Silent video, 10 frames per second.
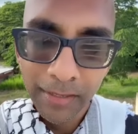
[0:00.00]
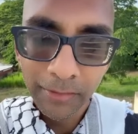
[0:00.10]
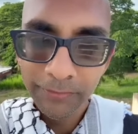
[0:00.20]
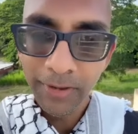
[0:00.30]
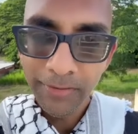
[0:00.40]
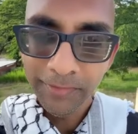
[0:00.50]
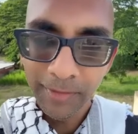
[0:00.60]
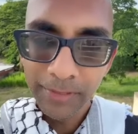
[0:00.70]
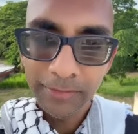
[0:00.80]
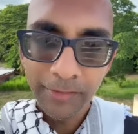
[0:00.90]
It was very
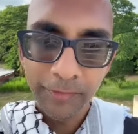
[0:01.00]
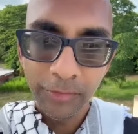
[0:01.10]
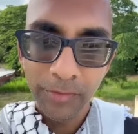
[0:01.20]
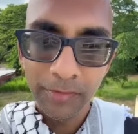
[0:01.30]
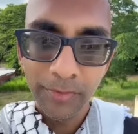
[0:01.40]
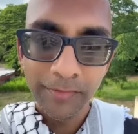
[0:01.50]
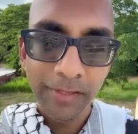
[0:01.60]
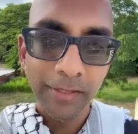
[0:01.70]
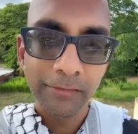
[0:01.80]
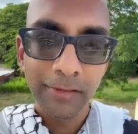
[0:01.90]
similar to the situation we're
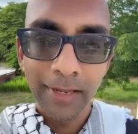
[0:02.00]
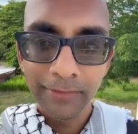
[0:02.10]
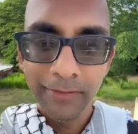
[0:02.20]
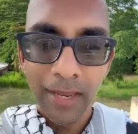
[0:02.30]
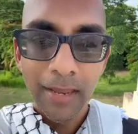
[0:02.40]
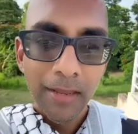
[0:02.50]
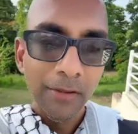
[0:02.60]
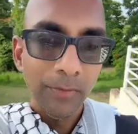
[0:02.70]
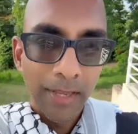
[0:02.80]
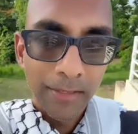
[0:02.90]
seeing in Trinidad today,
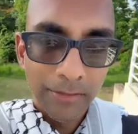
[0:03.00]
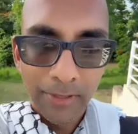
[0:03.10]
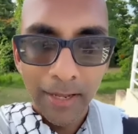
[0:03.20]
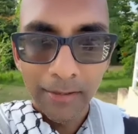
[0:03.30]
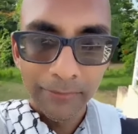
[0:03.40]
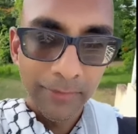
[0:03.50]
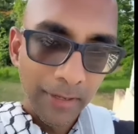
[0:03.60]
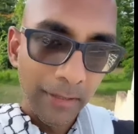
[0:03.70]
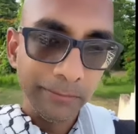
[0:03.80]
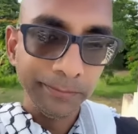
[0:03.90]
where you have
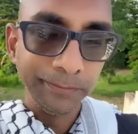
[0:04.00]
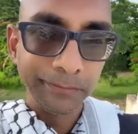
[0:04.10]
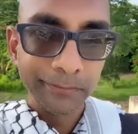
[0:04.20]
um,